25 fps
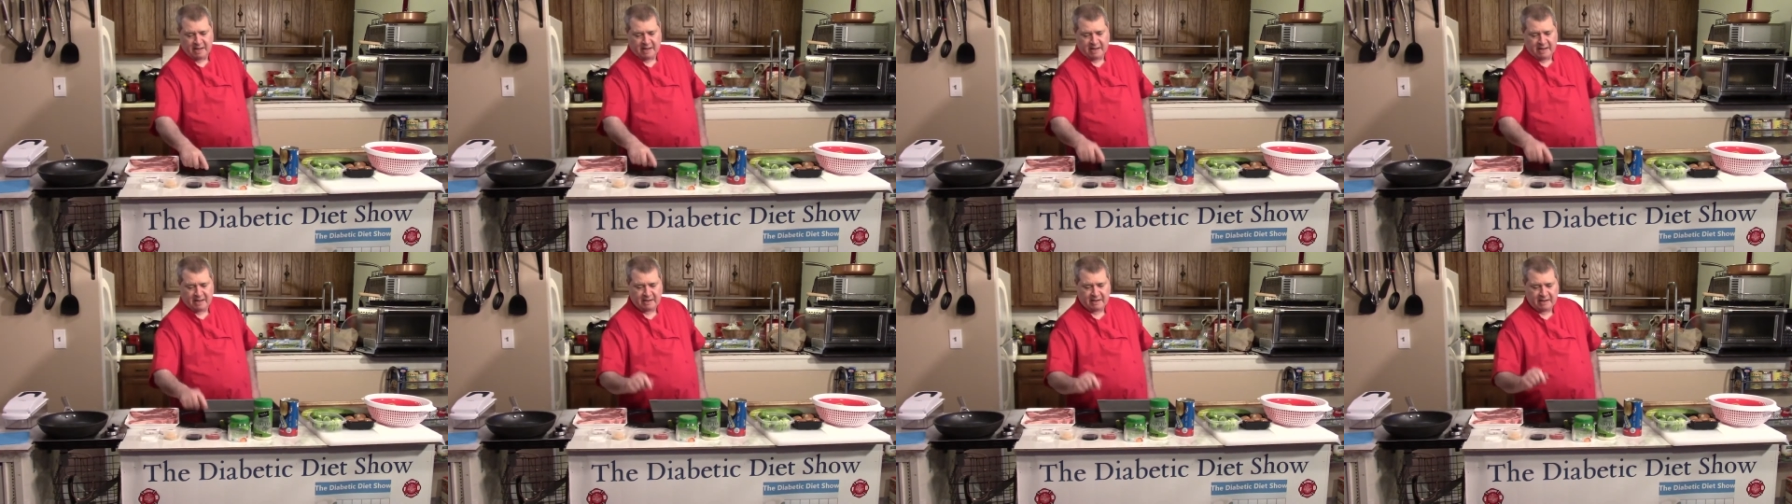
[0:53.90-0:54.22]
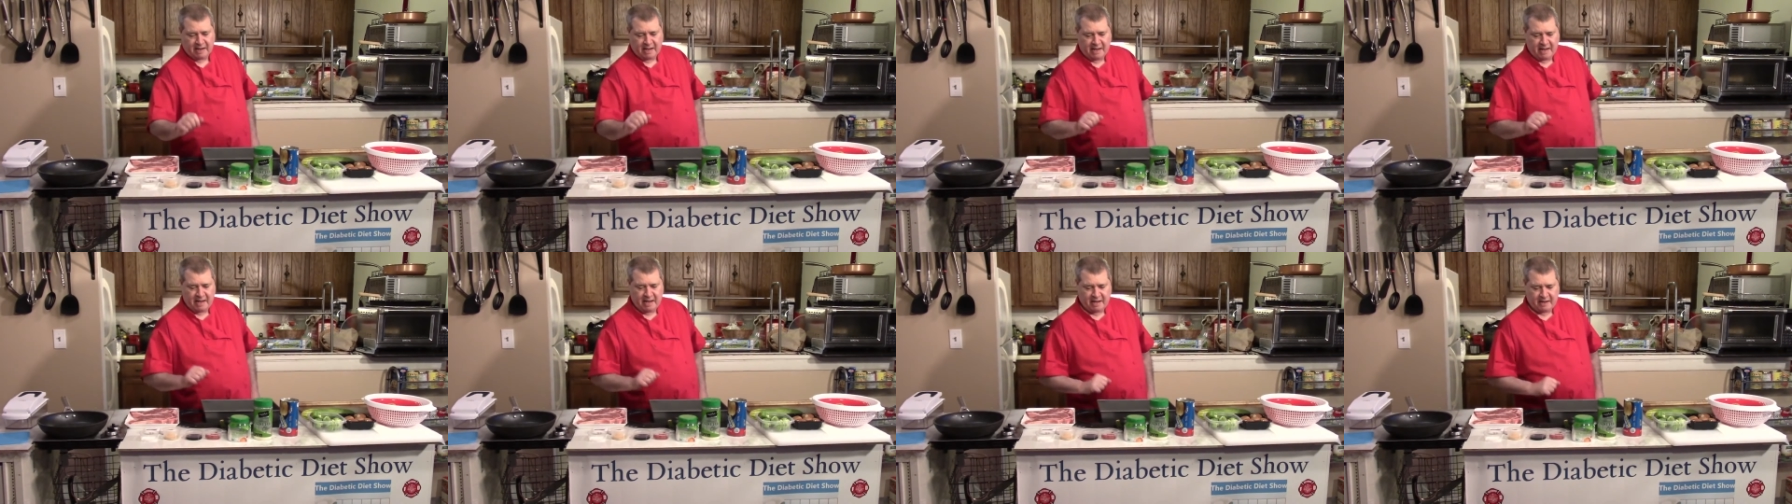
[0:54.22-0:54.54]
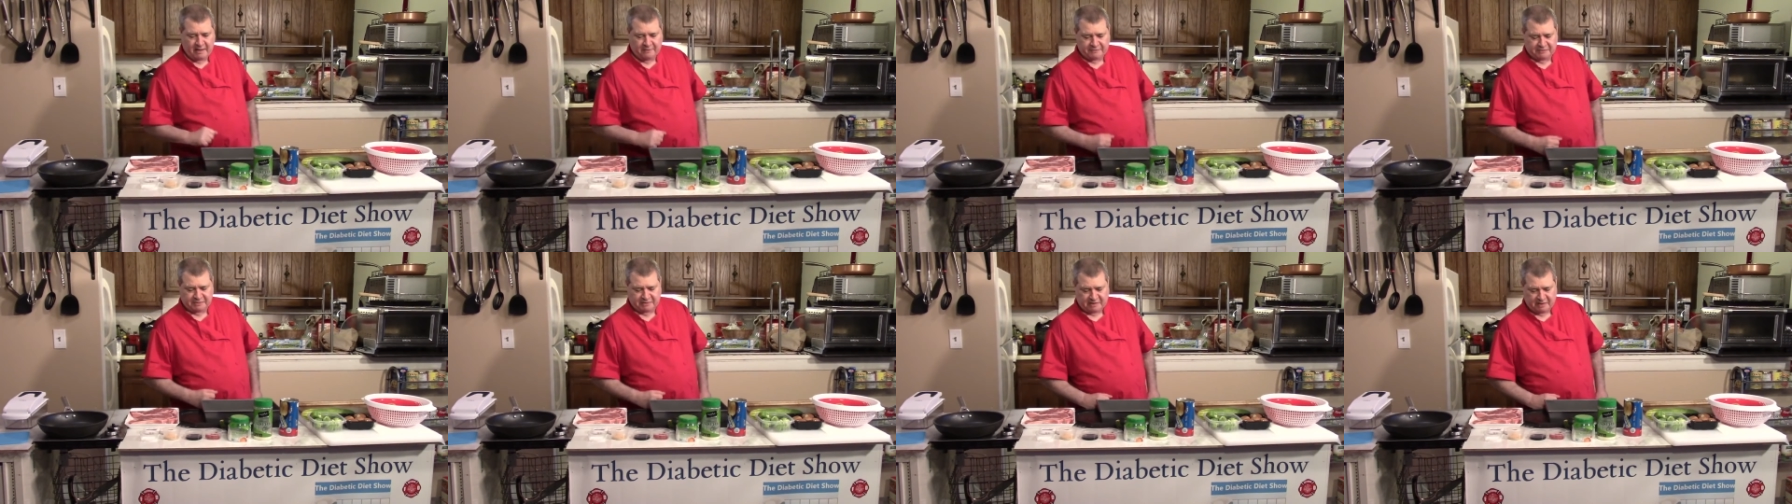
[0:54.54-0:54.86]
And I
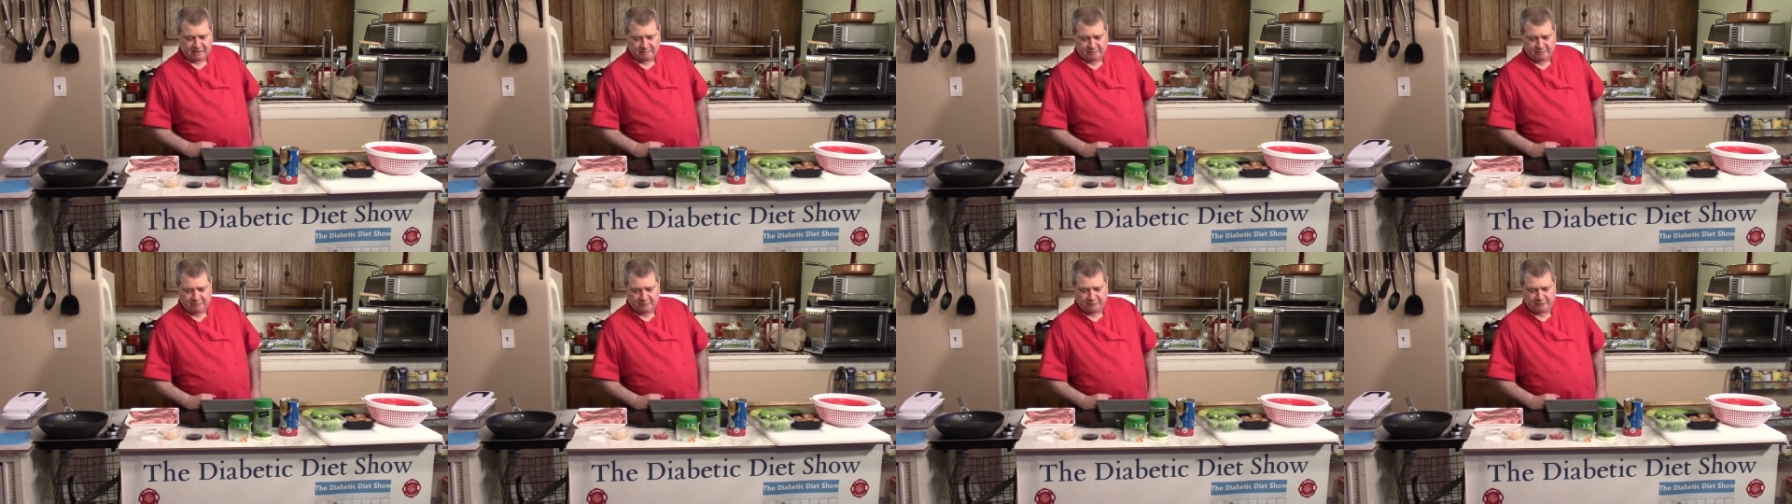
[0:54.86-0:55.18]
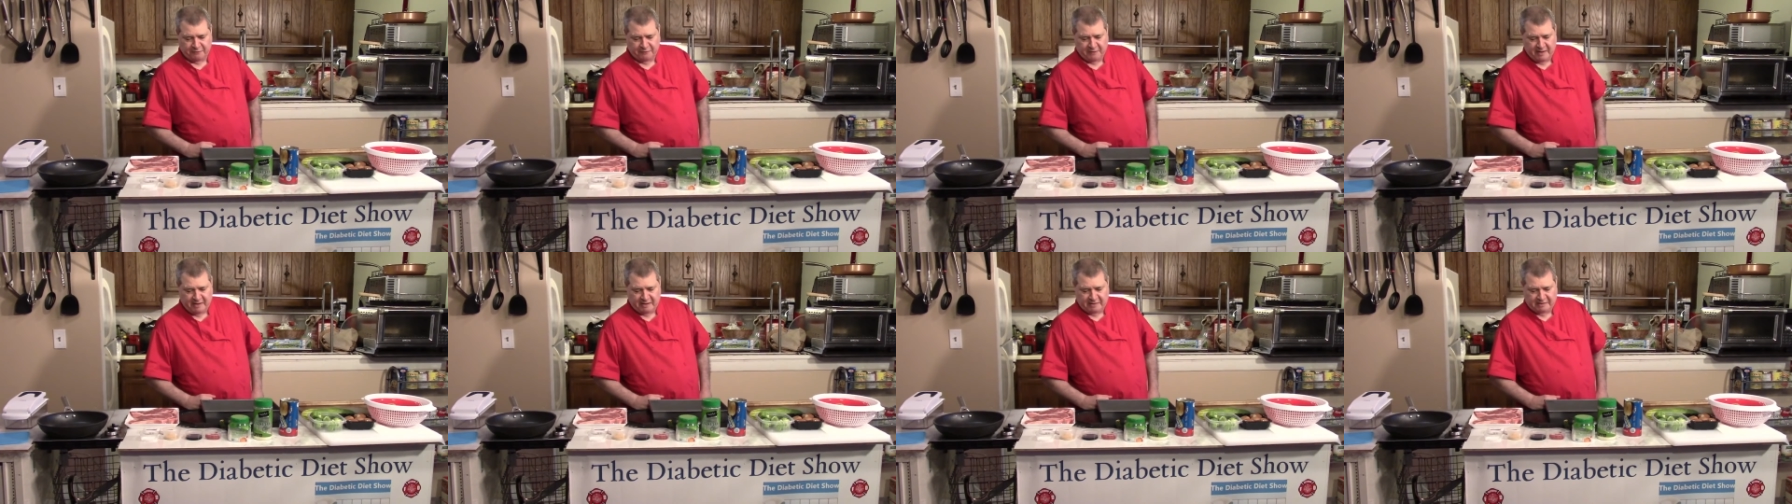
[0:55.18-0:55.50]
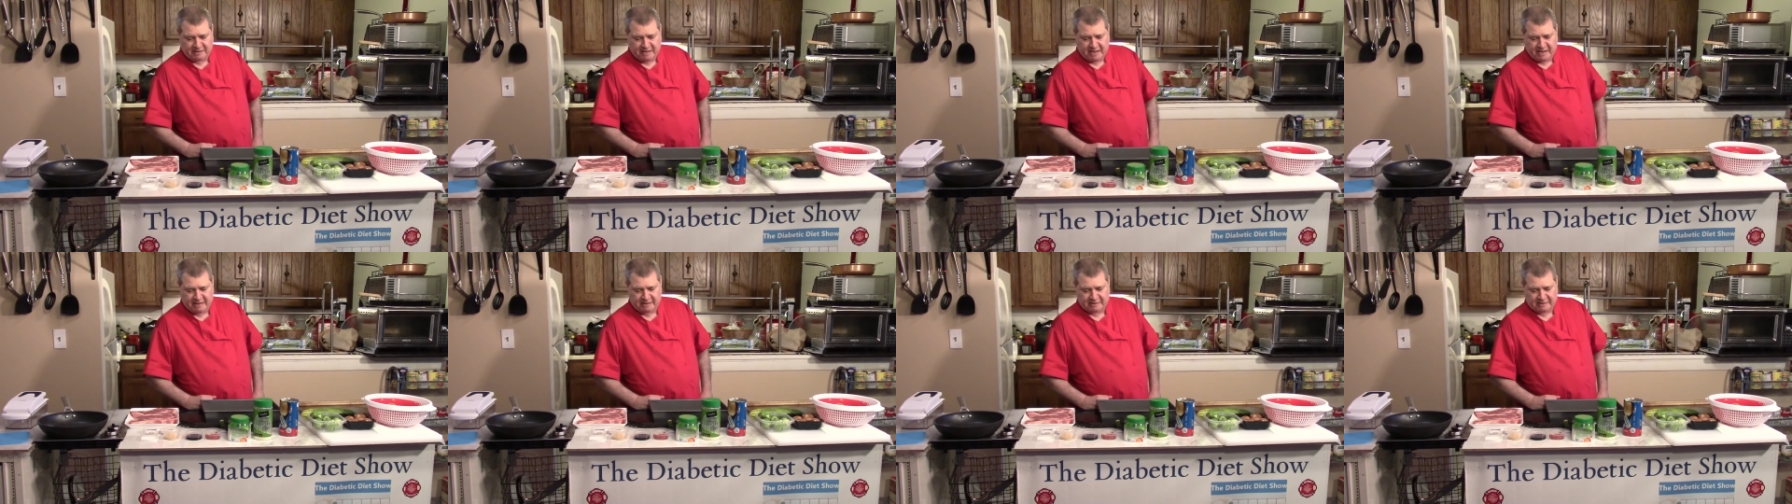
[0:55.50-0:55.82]
have some
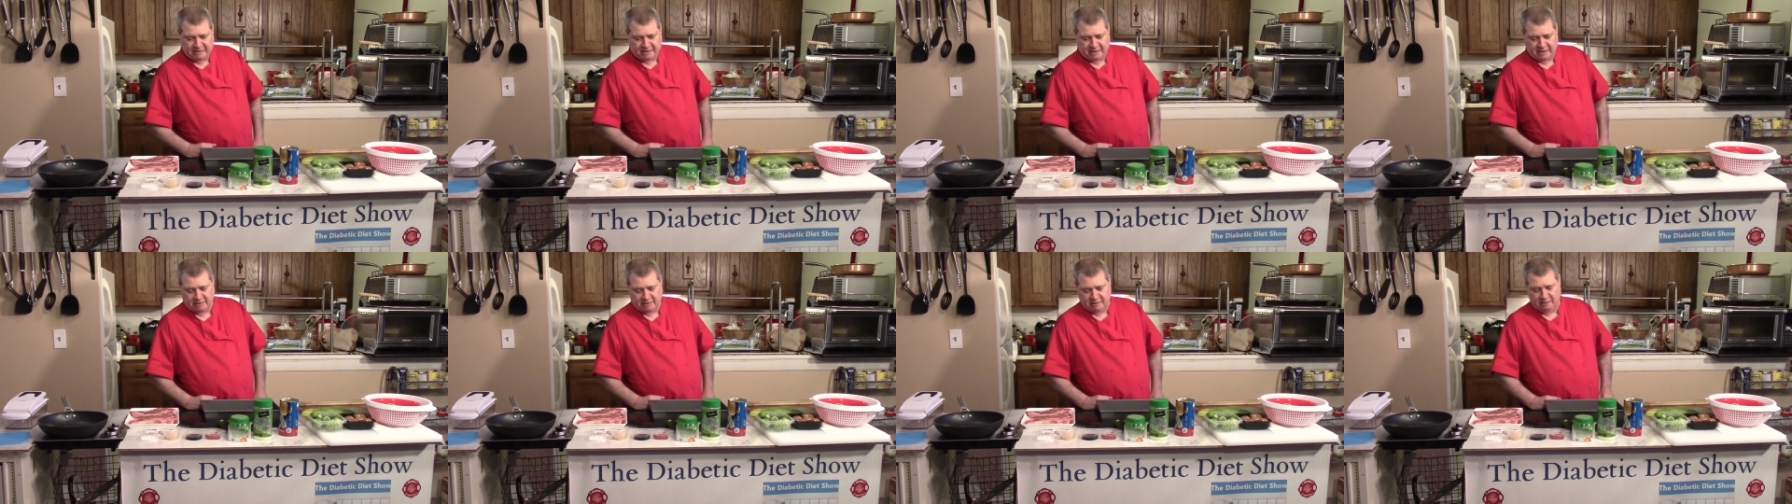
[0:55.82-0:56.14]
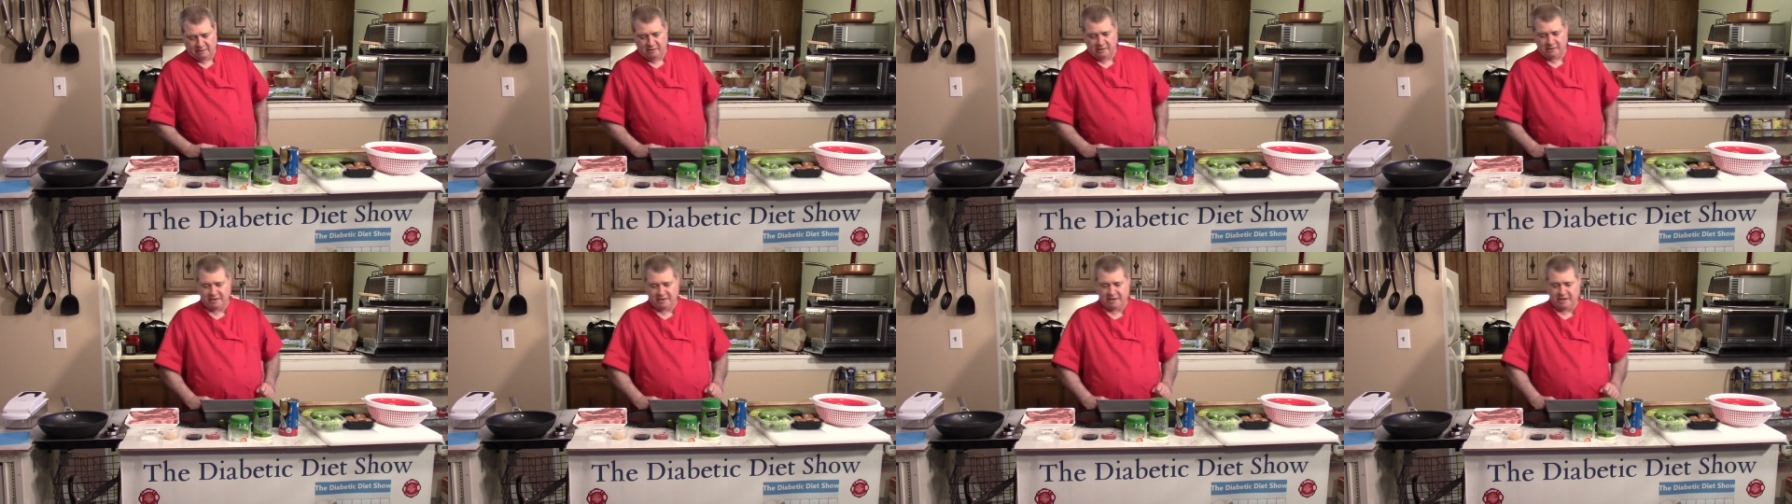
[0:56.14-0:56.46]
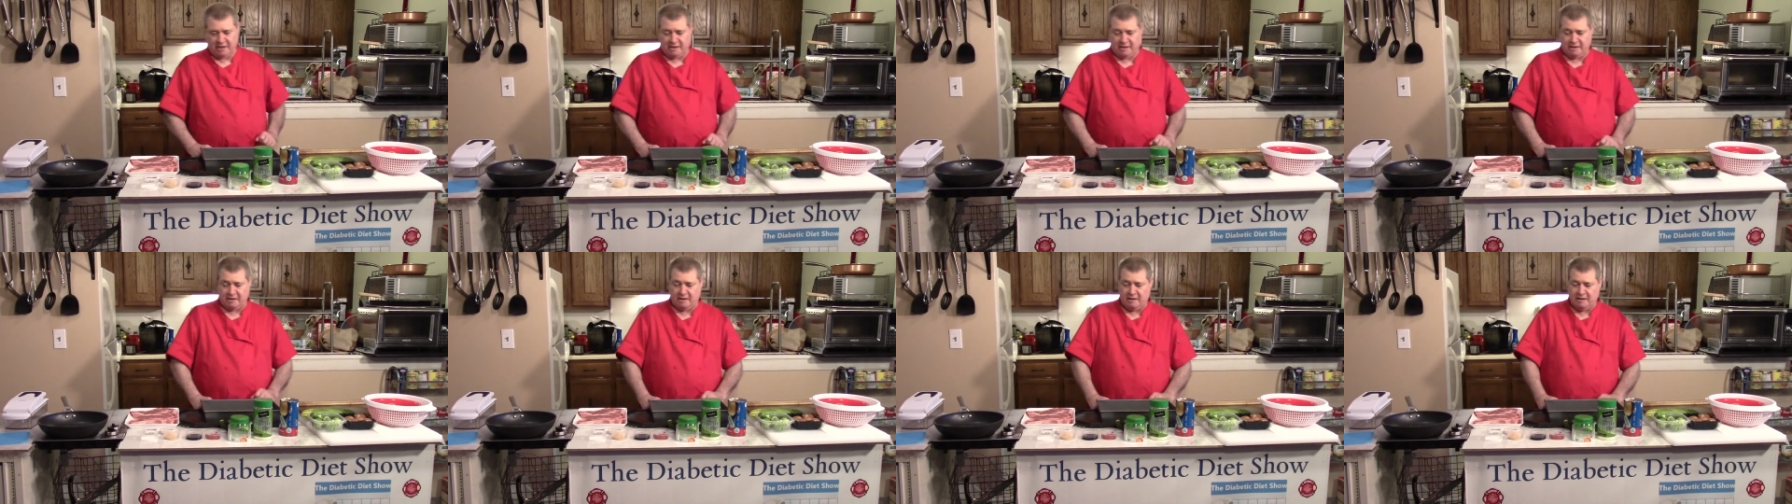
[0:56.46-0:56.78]
fantastic
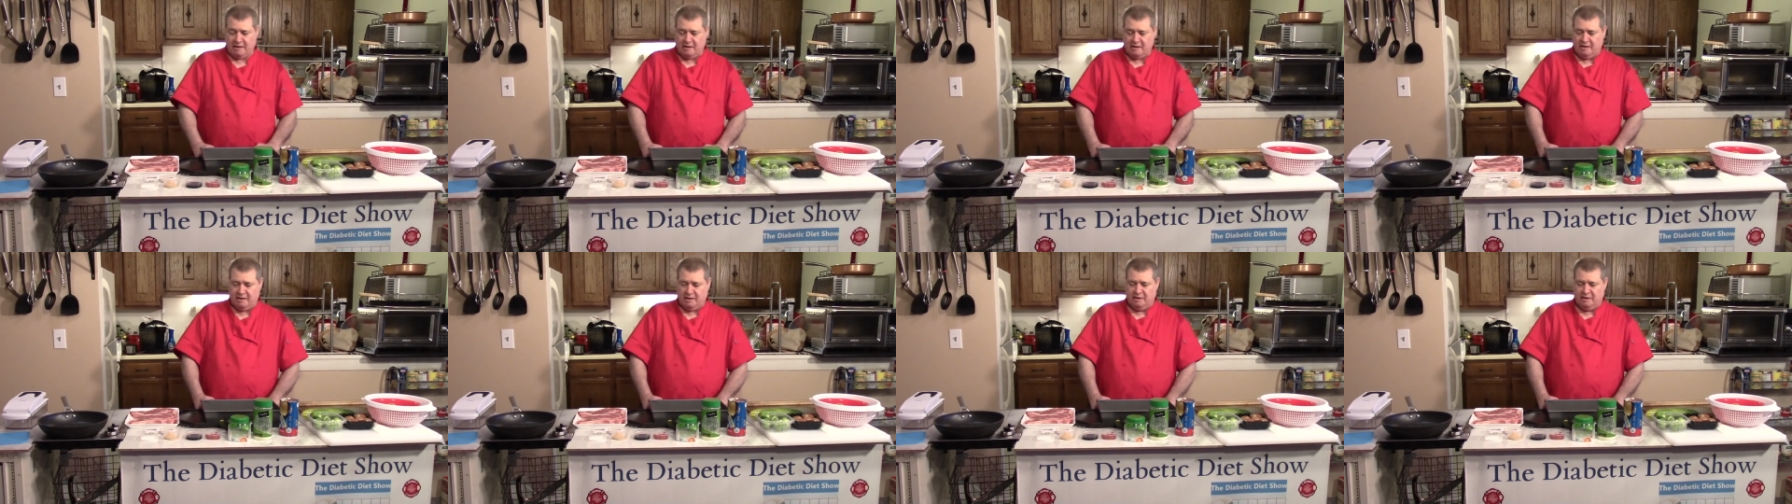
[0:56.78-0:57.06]
looking